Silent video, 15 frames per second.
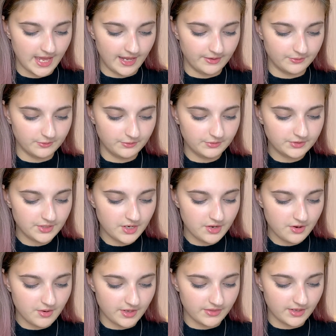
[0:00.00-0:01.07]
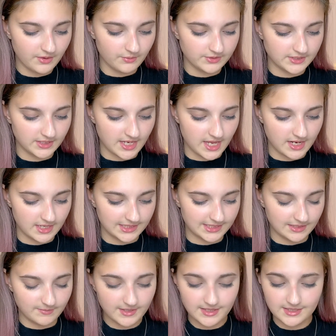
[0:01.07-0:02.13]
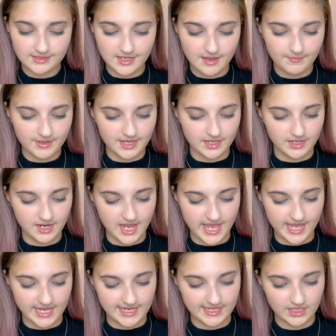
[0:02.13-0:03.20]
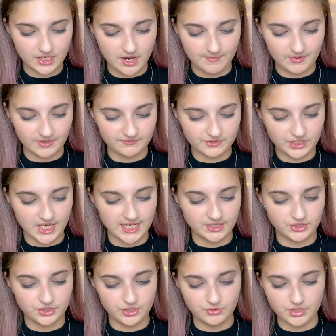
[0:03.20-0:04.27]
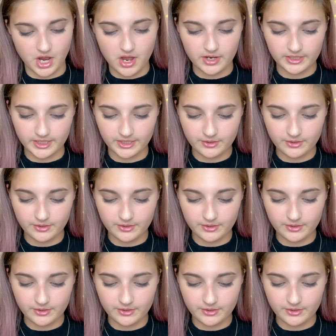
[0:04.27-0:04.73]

And also, I think once again, I did pick this up in a couple of shades too dark.